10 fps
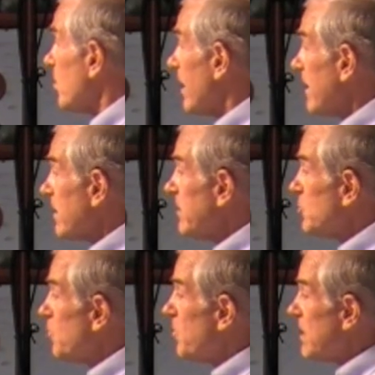Likely
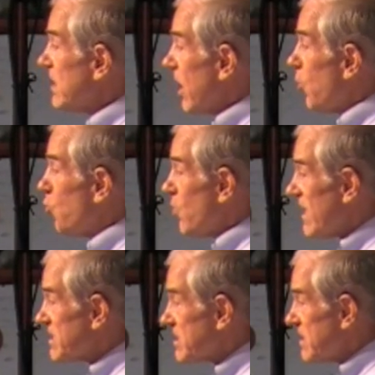to be
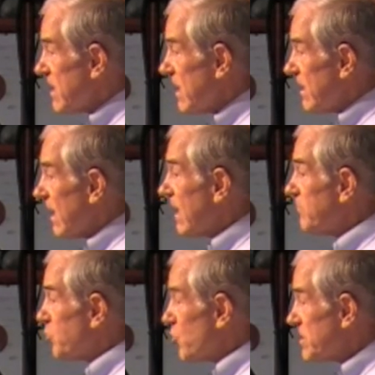arrested
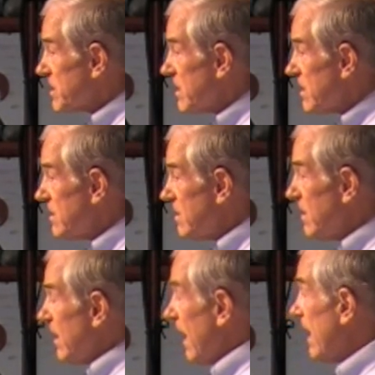and imprisoned
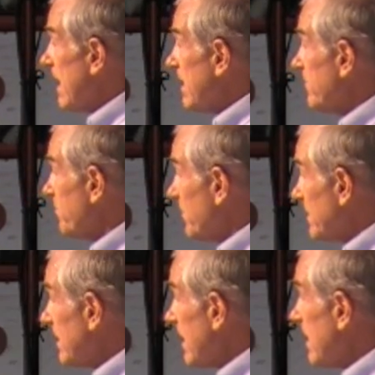and
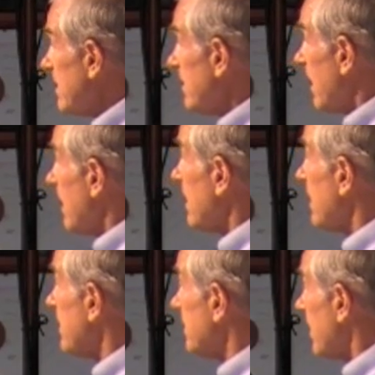fined
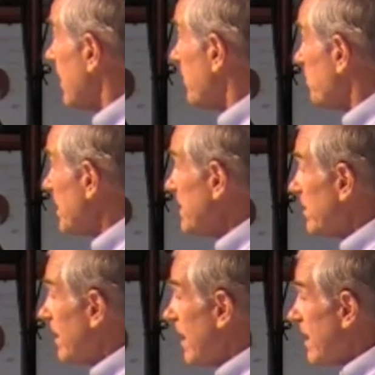and
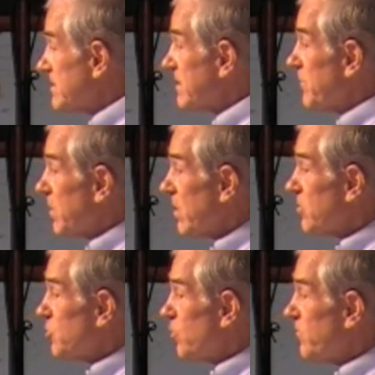penalized
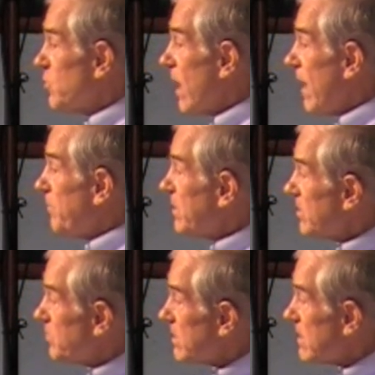compared to if you happen
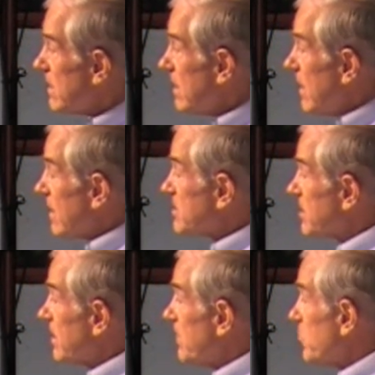to be a
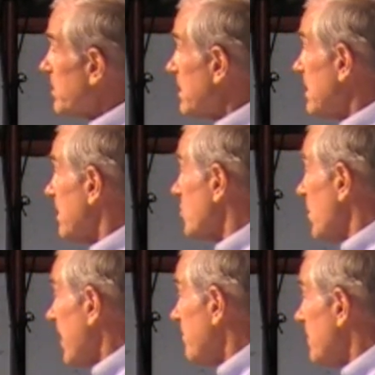celebrity and you
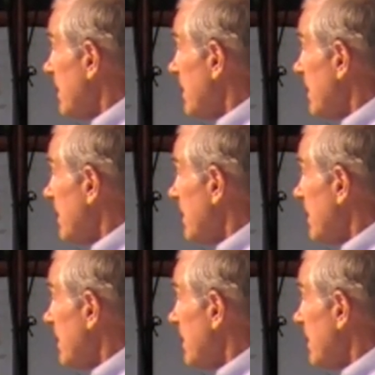have